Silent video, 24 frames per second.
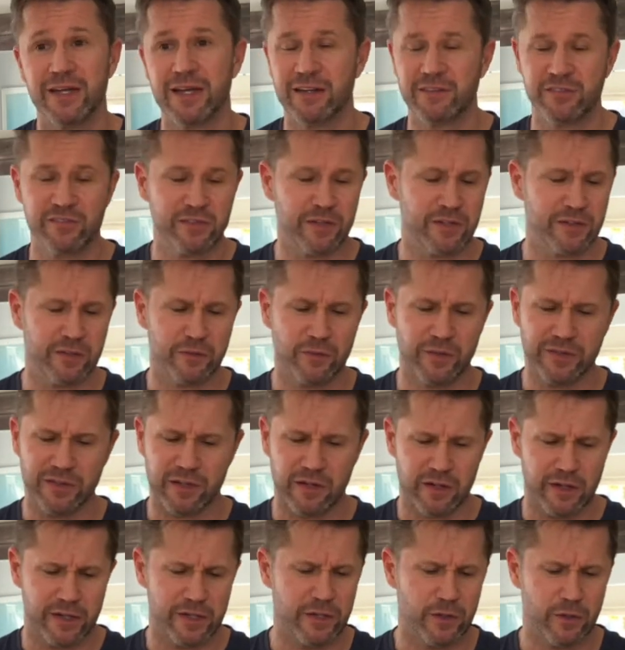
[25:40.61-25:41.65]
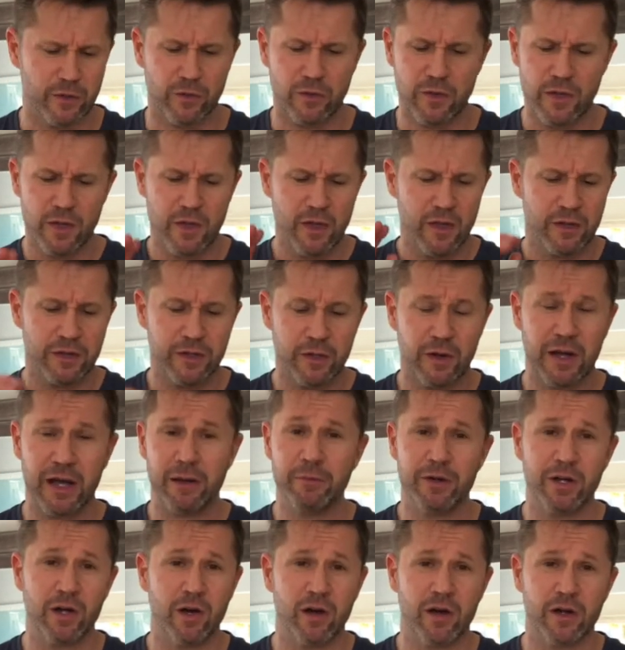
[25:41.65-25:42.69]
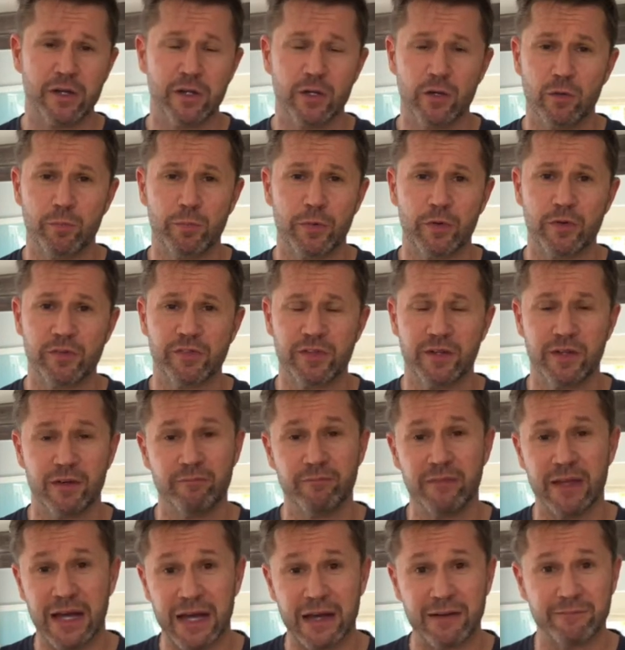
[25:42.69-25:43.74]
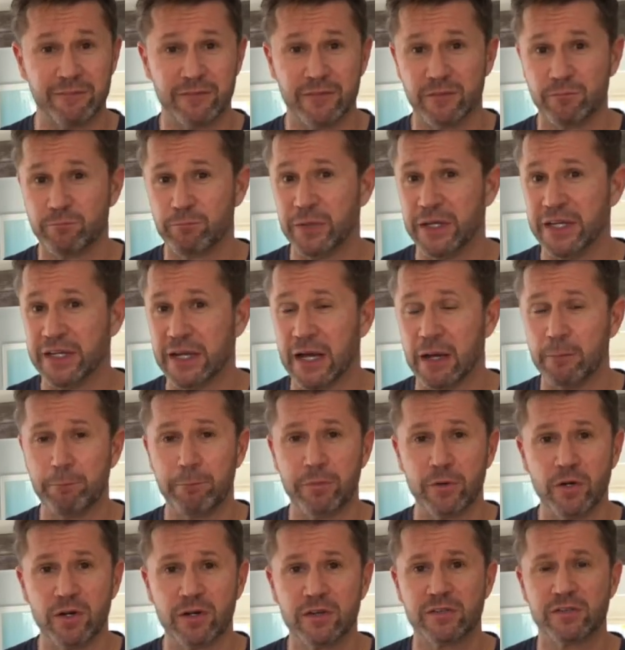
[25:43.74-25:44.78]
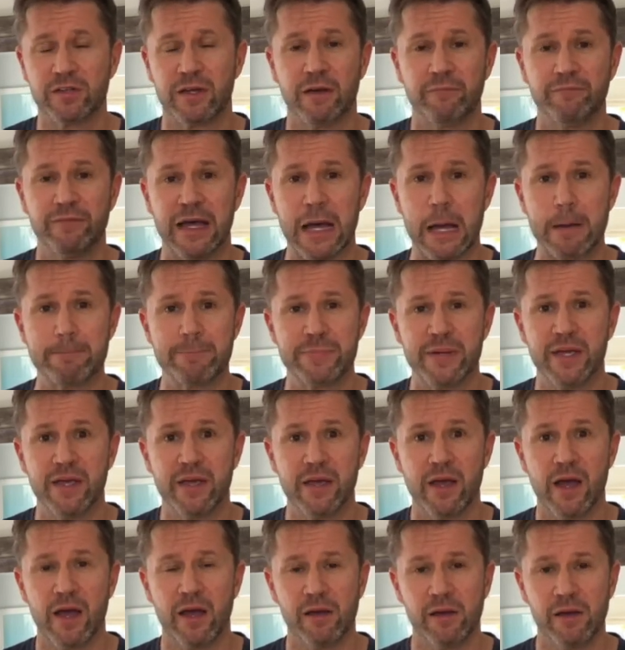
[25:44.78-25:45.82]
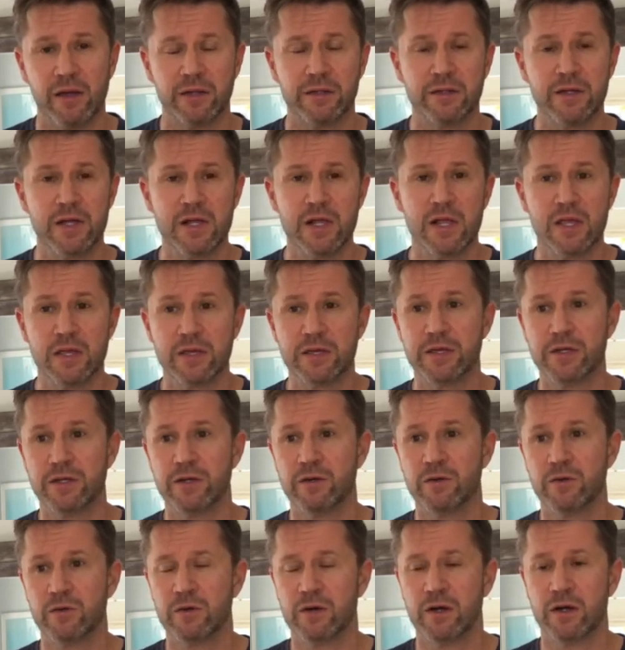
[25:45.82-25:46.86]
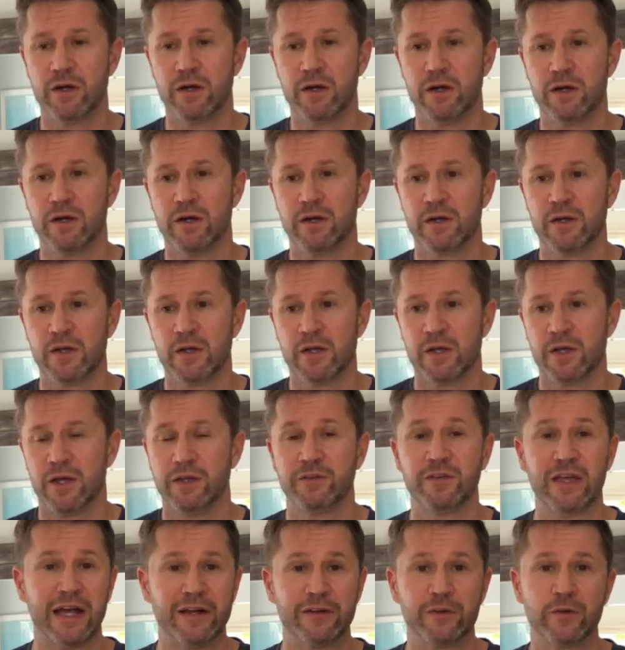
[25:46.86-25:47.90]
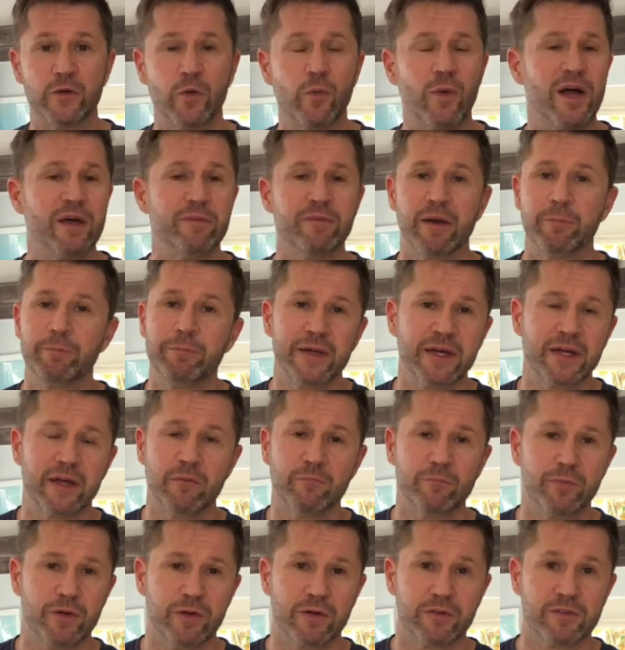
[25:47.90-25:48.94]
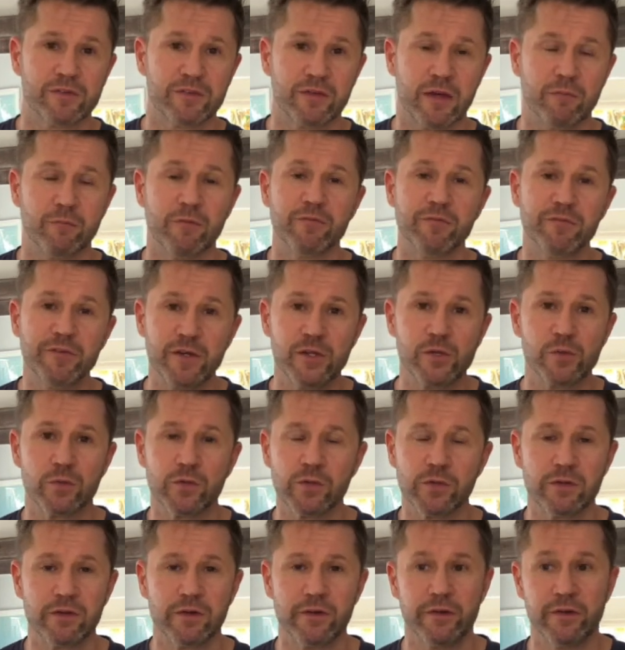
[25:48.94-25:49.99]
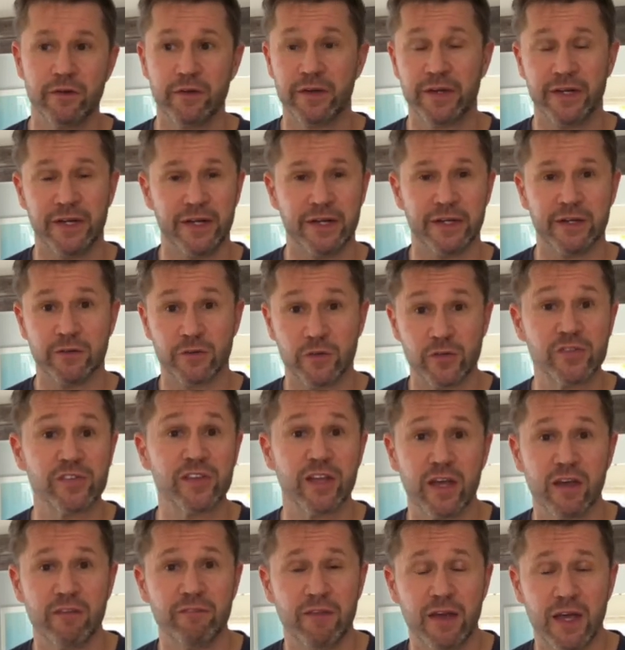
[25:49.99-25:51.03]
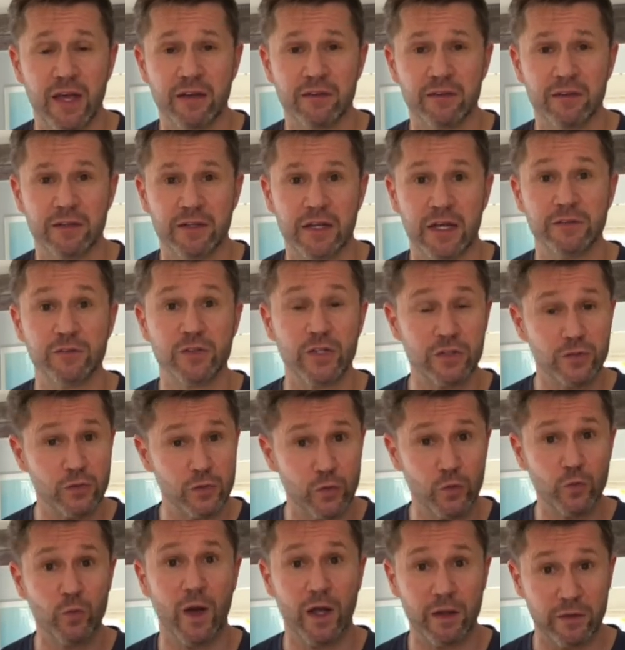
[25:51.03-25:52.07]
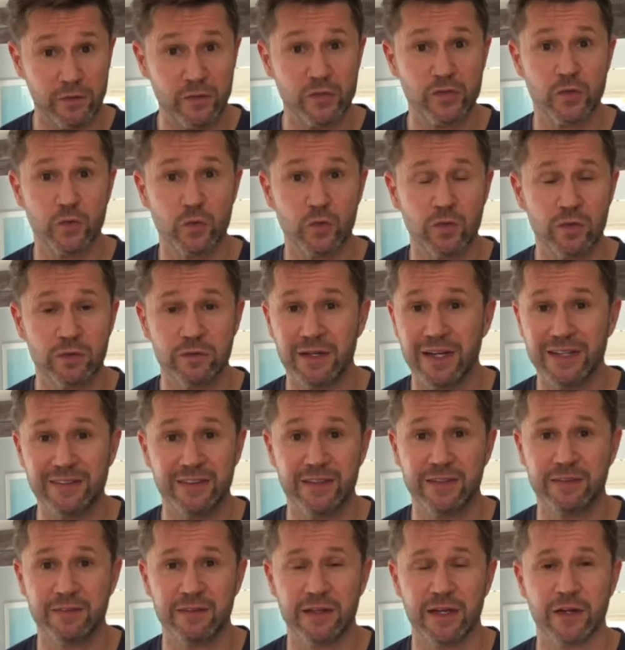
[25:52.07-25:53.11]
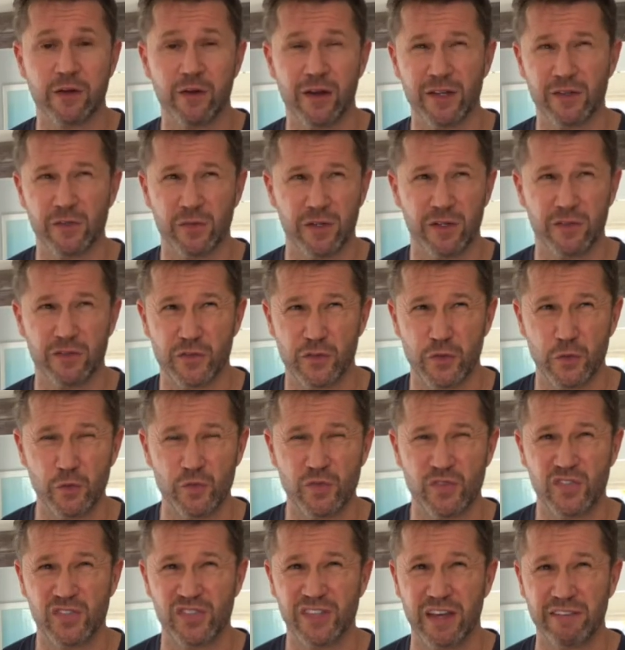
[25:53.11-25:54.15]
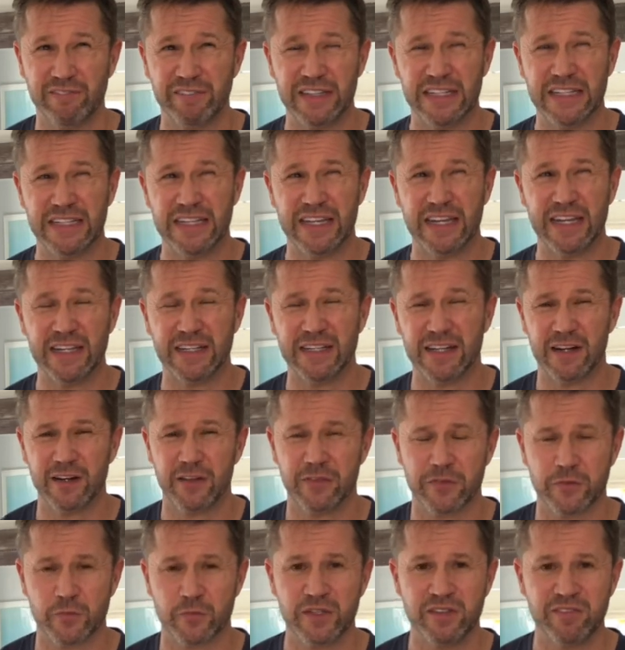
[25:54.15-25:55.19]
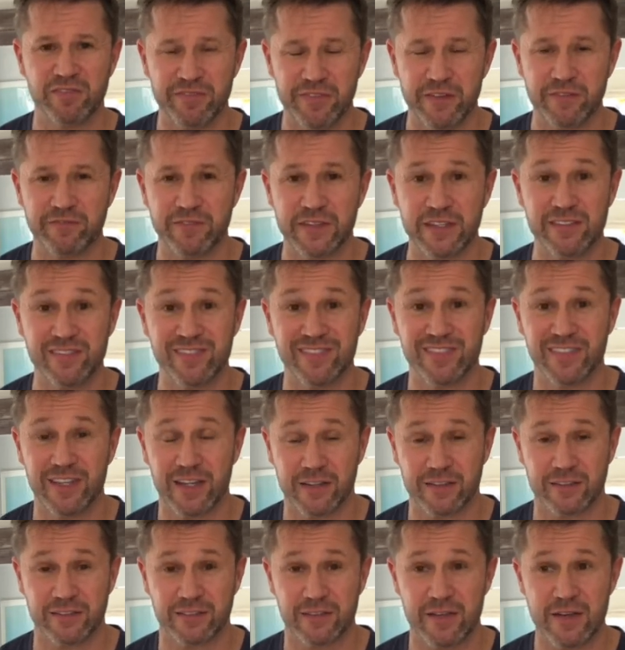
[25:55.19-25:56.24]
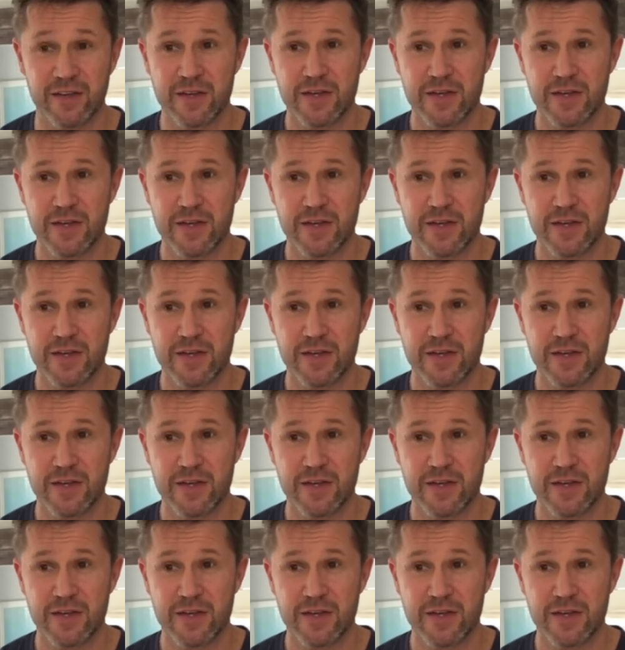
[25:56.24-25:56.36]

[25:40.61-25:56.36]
I started with audio. You know, I'm an audio person. I'm not big on books. I'm not big on, you know, I don't know why I'm not big on books. I'm a visual learner and I understand that. And I didn't do well in school. I didn't. I graduated 278 out of 356.